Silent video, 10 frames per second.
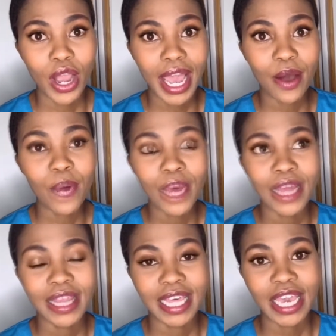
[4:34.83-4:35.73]
or
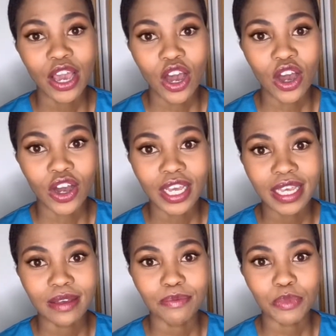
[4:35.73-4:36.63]
they are
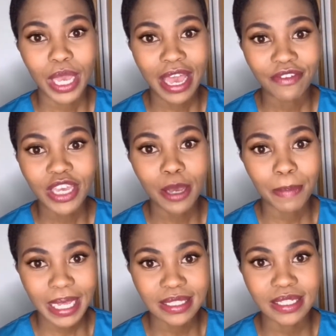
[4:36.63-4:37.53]
having a
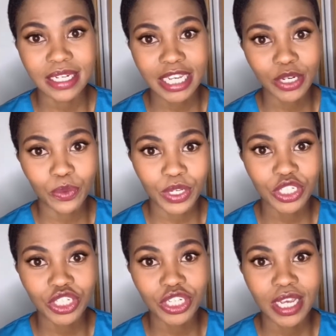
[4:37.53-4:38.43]
pattern in which